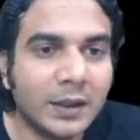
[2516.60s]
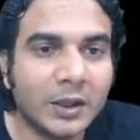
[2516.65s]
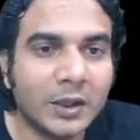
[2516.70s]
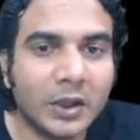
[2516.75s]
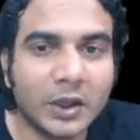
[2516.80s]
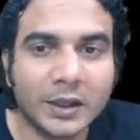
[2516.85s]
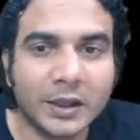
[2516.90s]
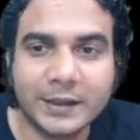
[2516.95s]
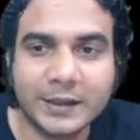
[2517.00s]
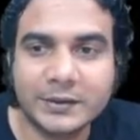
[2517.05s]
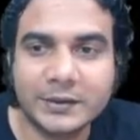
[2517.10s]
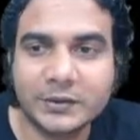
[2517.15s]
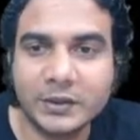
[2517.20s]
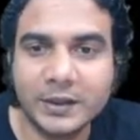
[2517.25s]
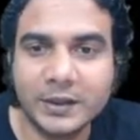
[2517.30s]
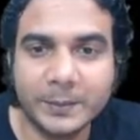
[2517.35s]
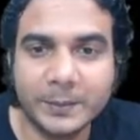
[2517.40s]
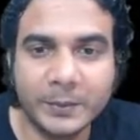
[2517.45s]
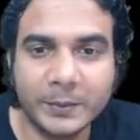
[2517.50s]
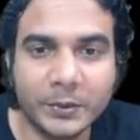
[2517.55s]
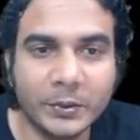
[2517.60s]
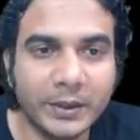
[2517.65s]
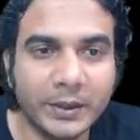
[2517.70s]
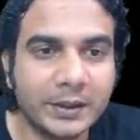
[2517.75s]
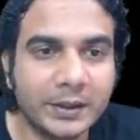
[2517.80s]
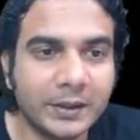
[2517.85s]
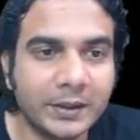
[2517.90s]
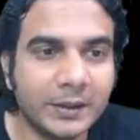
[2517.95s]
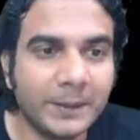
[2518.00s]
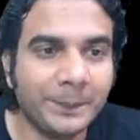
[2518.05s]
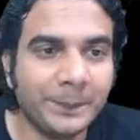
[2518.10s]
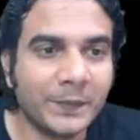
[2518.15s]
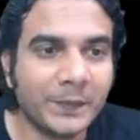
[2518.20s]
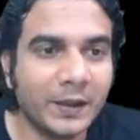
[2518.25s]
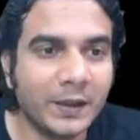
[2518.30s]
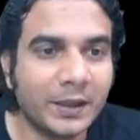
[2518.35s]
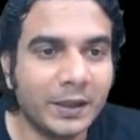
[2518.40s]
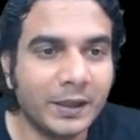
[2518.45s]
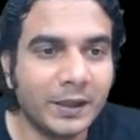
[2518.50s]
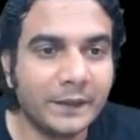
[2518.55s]
Alright, so let me do it.
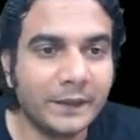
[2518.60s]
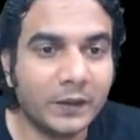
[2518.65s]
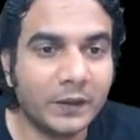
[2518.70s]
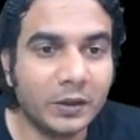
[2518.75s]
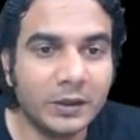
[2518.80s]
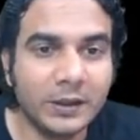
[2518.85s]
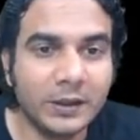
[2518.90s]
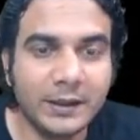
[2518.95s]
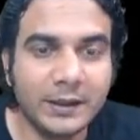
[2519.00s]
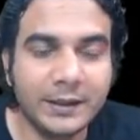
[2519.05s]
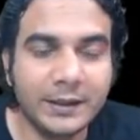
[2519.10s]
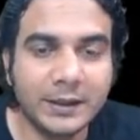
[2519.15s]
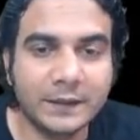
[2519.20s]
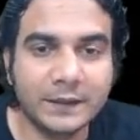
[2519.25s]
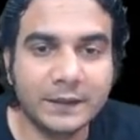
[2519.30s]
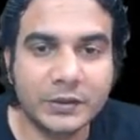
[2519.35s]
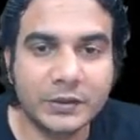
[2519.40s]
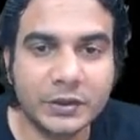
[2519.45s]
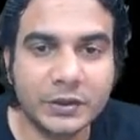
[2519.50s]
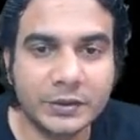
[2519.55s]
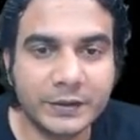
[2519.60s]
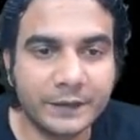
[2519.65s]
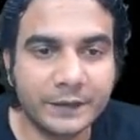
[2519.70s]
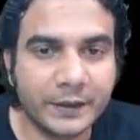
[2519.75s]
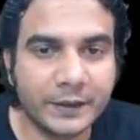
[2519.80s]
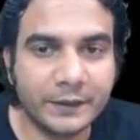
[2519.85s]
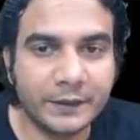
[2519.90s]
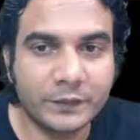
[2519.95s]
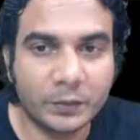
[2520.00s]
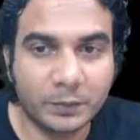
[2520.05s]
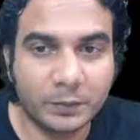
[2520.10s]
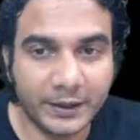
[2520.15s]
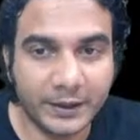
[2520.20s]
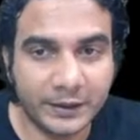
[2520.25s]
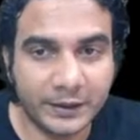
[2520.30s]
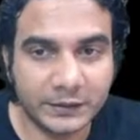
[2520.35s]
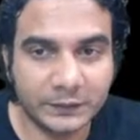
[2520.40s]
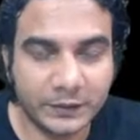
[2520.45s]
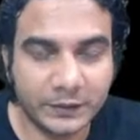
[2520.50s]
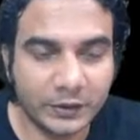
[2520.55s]
Now, if all the linear functions defined from
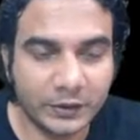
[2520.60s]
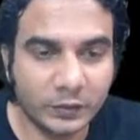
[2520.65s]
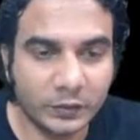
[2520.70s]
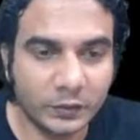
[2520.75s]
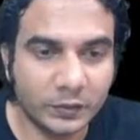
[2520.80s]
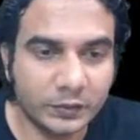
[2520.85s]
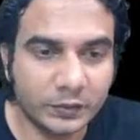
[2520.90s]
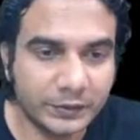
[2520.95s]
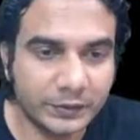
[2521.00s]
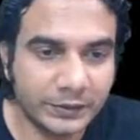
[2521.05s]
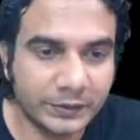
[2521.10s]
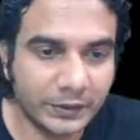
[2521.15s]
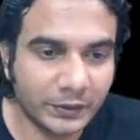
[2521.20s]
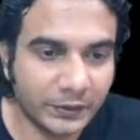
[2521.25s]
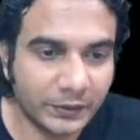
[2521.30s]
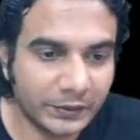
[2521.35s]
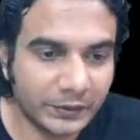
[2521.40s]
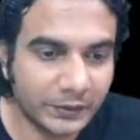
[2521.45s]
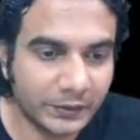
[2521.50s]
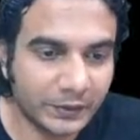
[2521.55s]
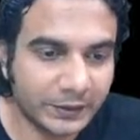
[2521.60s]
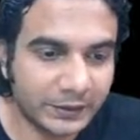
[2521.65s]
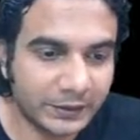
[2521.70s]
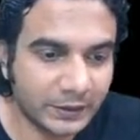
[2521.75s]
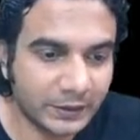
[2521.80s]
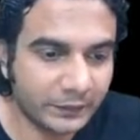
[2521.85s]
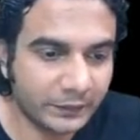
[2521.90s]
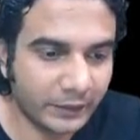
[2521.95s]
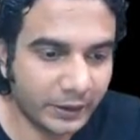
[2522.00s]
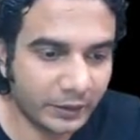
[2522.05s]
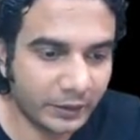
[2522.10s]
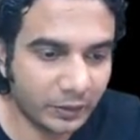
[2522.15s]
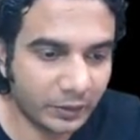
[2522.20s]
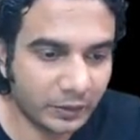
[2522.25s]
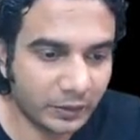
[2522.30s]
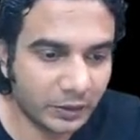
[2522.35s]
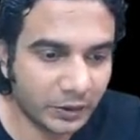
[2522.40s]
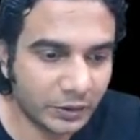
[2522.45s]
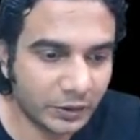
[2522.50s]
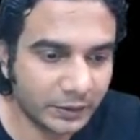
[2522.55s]
-1 to 0 to 0, this is a very good
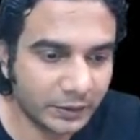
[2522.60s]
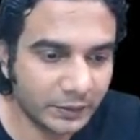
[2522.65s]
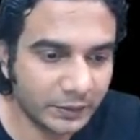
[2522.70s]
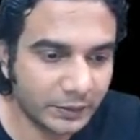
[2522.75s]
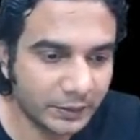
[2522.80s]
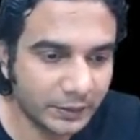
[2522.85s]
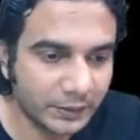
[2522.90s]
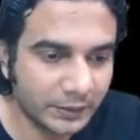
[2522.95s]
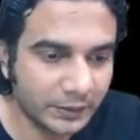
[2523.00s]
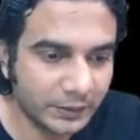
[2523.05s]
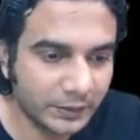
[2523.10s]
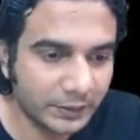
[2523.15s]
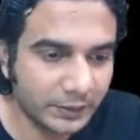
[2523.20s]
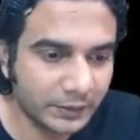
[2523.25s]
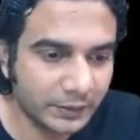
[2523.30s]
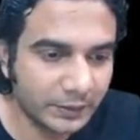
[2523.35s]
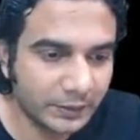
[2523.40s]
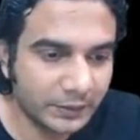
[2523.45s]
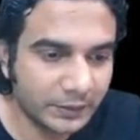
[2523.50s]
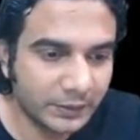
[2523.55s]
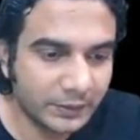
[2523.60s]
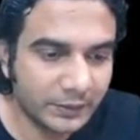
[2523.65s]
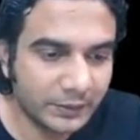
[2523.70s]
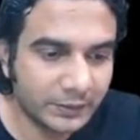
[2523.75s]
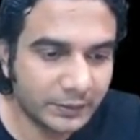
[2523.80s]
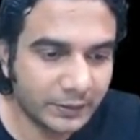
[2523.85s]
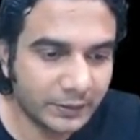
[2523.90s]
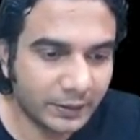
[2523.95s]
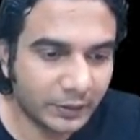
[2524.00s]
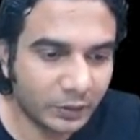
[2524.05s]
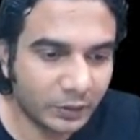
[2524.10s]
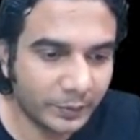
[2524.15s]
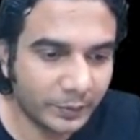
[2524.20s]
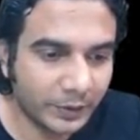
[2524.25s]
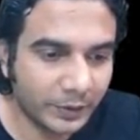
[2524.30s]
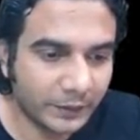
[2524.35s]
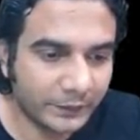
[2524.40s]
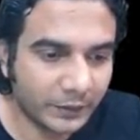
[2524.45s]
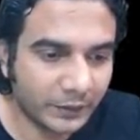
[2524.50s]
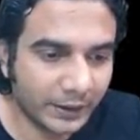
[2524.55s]
question. So I hope
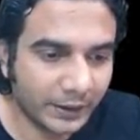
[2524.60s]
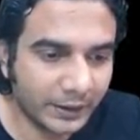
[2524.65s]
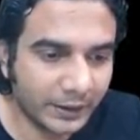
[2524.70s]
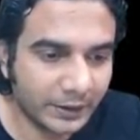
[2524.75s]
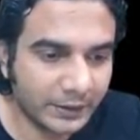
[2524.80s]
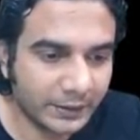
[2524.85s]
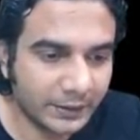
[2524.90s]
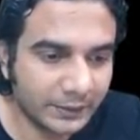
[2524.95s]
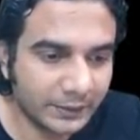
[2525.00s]
you have tried it.